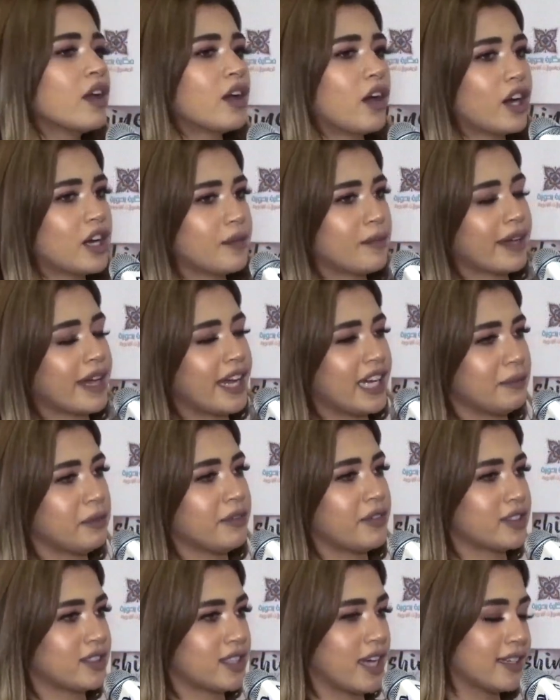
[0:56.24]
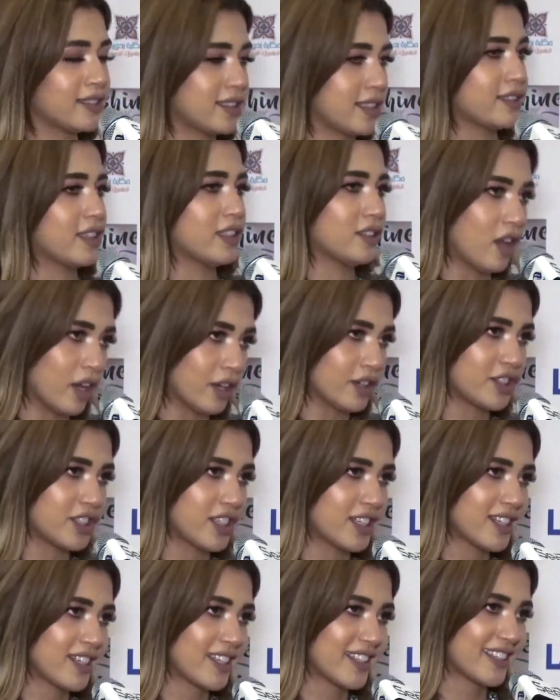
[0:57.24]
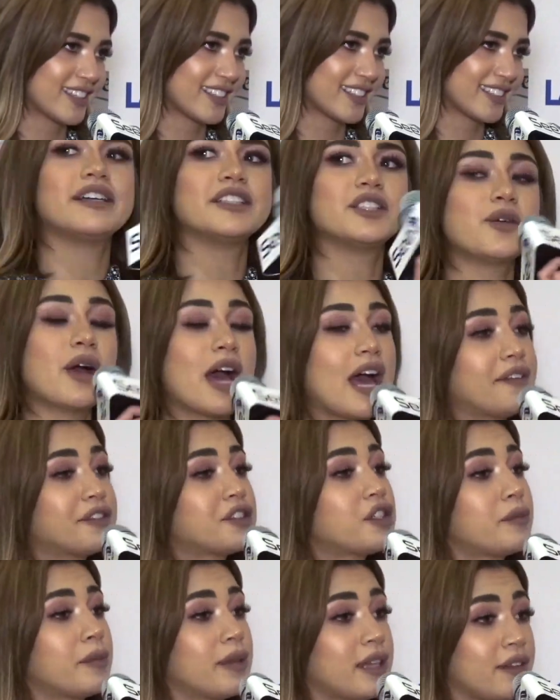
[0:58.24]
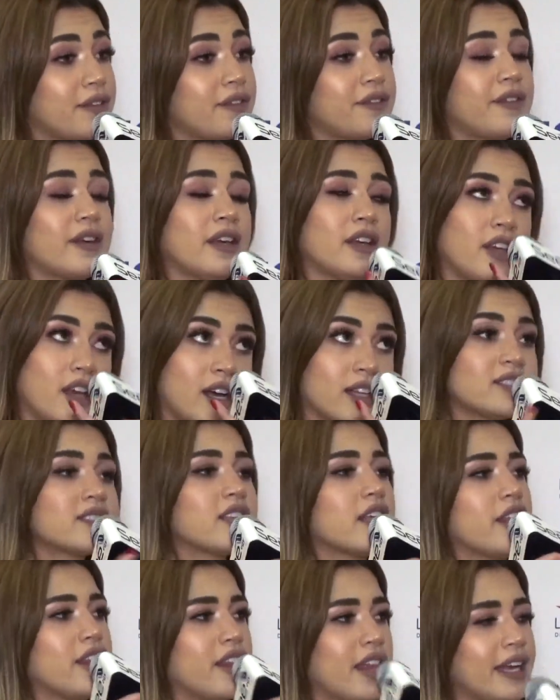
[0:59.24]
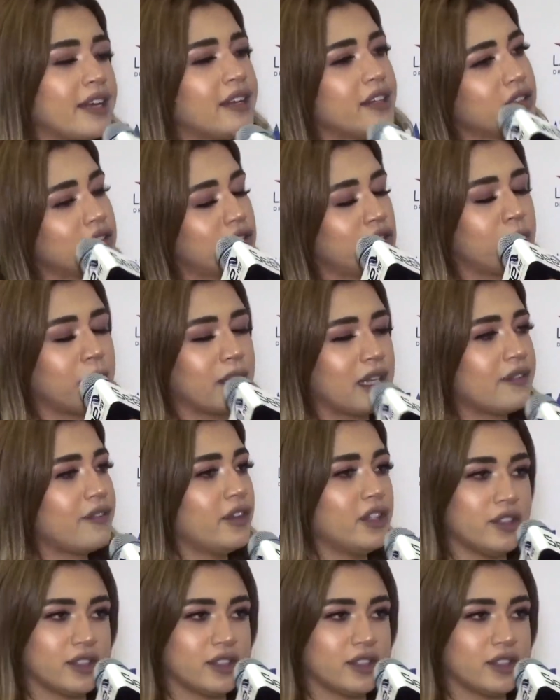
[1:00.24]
Arab Academy for Science and Technology. You have to believe in God, then to believe in